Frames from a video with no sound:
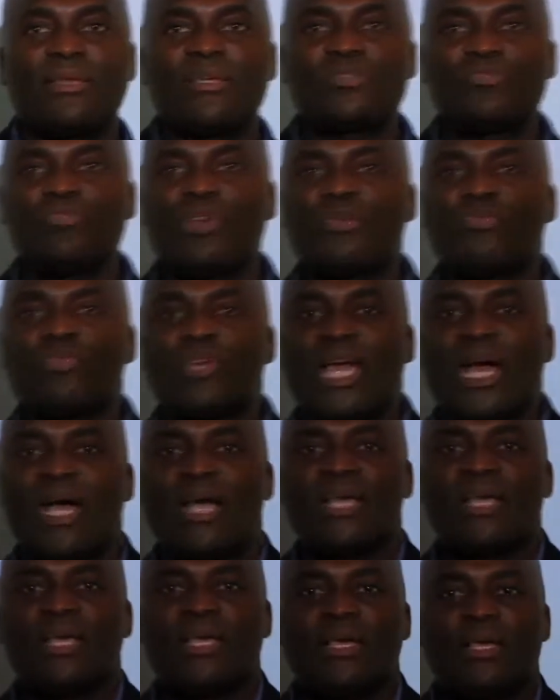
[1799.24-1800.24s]
things when we
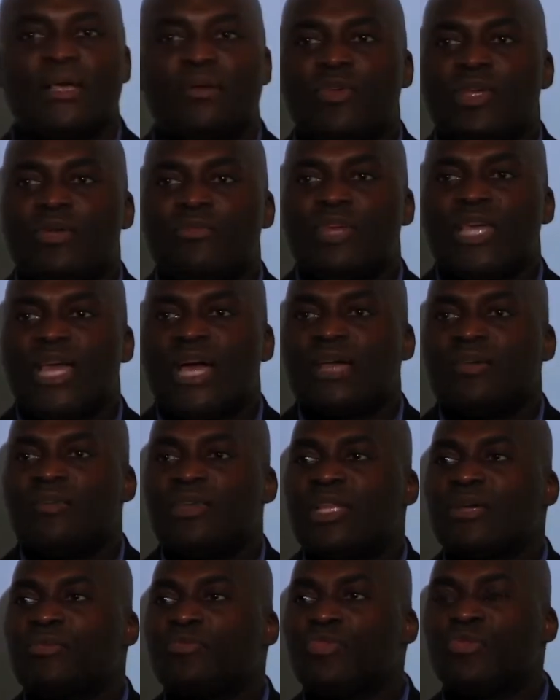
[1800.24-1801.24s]
are
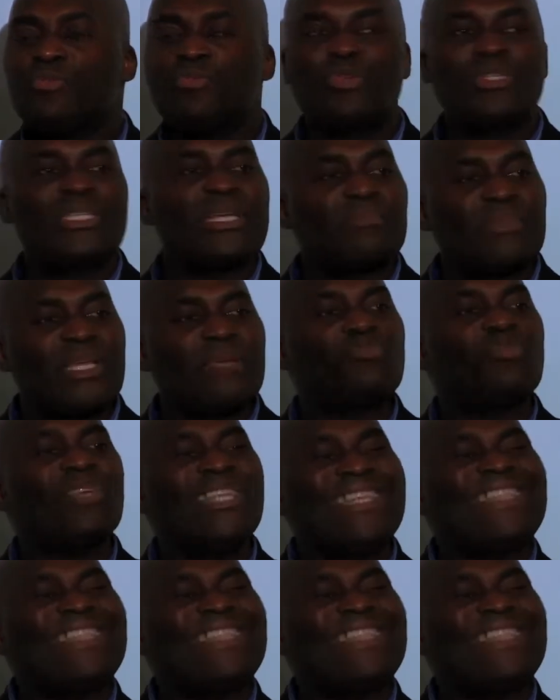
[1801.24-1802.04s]
in a good mood. Sometimes we